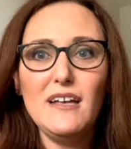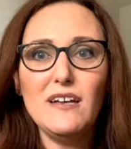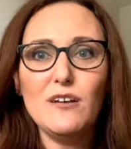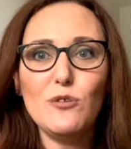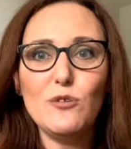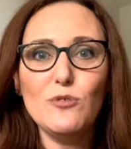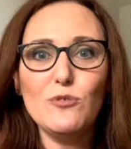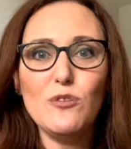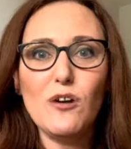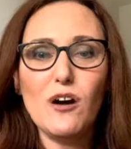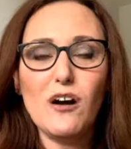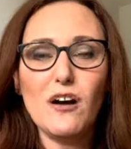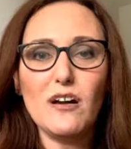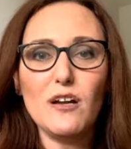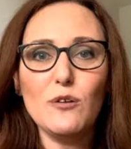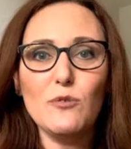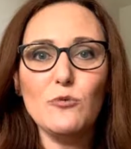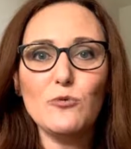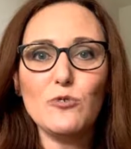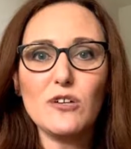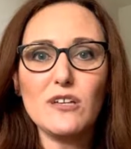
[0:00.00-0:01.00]
who
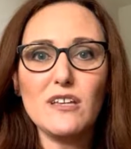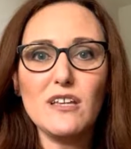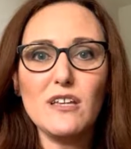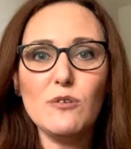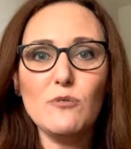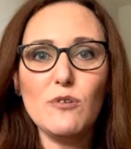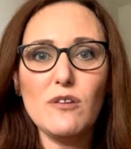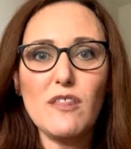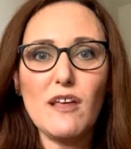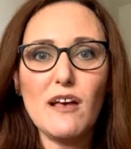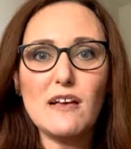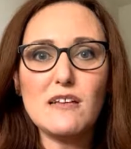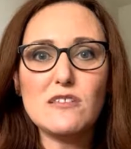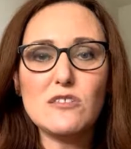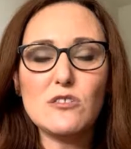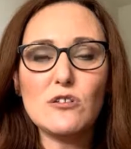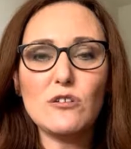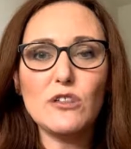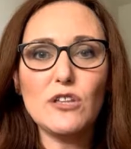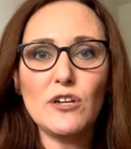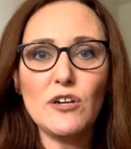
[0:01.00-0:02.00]
are working with us
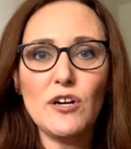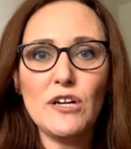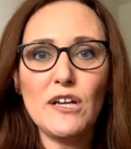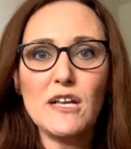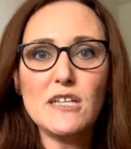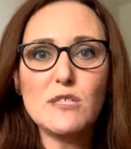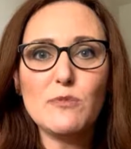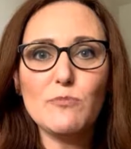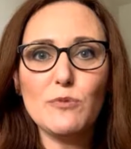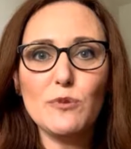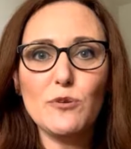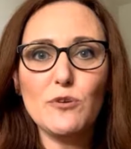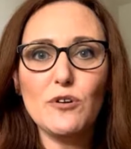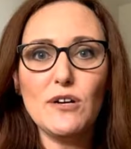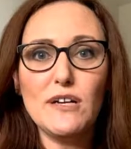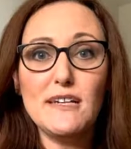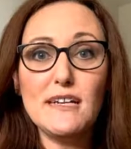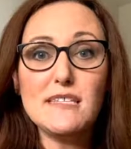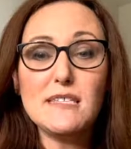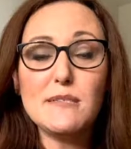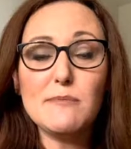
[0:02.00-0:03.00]
to learn, explore,
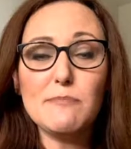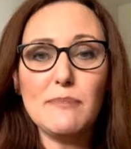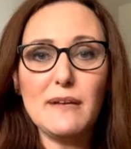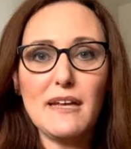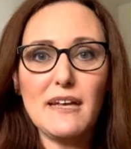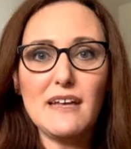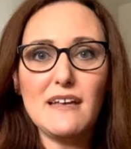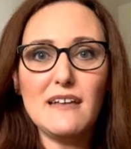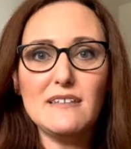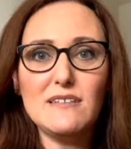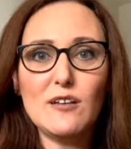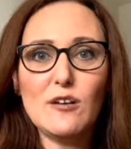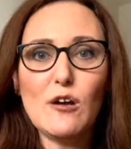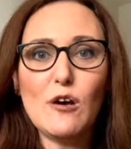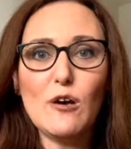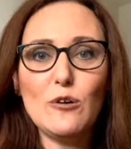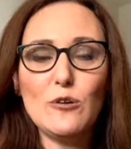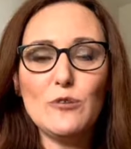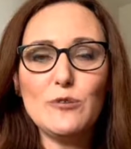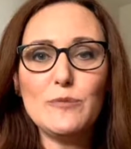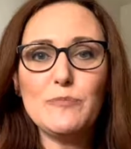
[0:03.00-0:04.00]
and expand their
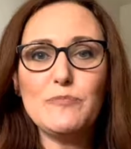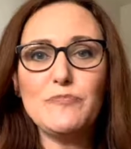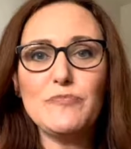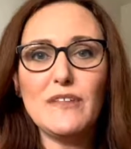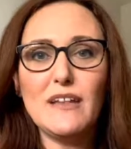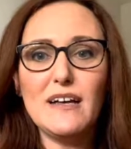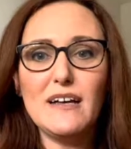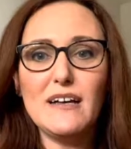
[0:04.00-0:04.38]
own